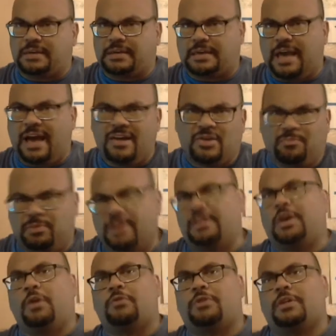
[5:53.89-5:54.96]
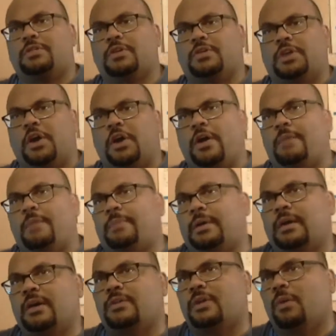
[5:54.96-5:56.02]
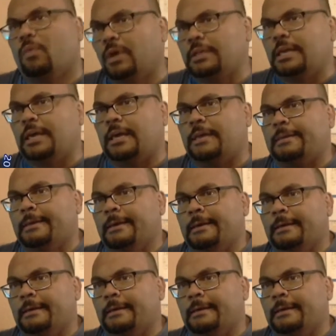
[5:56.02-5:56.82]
kind of splitting hairs on this area because on one hand,